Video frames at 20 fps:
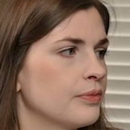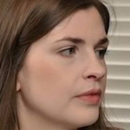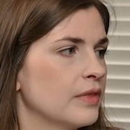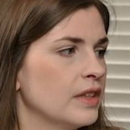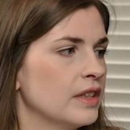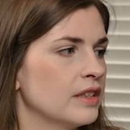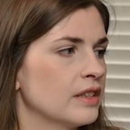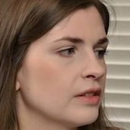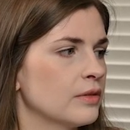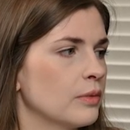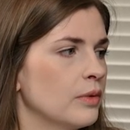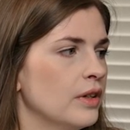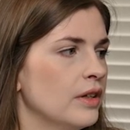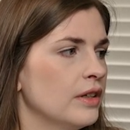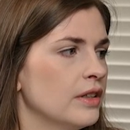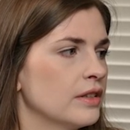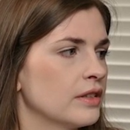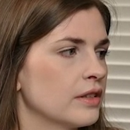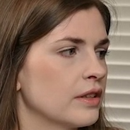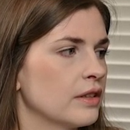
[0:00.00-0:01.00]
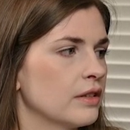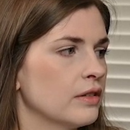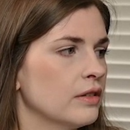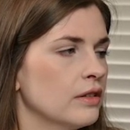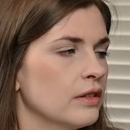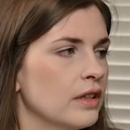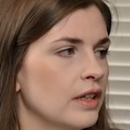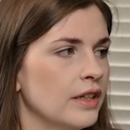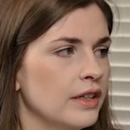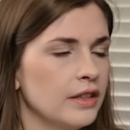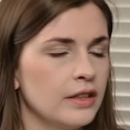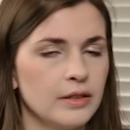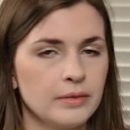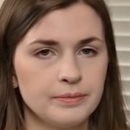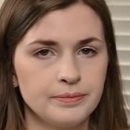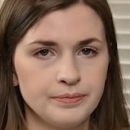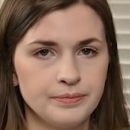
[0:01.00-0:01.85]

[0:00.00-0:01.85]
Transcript: this is what it's gonna look like